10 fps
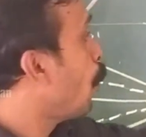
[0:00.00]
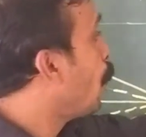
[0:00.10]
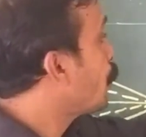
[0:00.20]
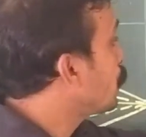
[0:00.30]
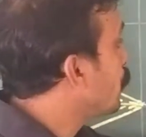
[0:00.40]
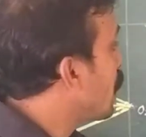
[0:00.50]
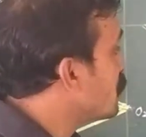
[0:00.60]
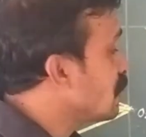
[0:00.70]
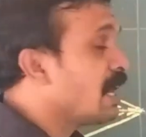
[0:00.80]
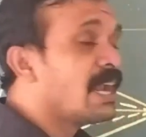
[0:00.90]
O2
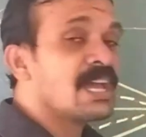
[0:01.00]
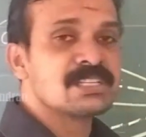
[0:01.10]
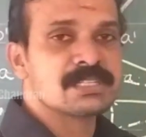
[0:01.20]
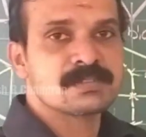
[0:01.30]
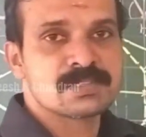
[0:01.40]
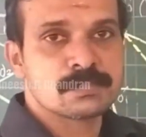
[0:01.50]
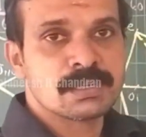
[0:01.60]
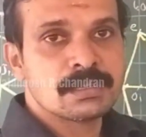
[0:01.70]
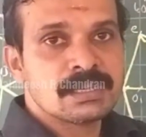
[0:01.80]
dash A dash is visible.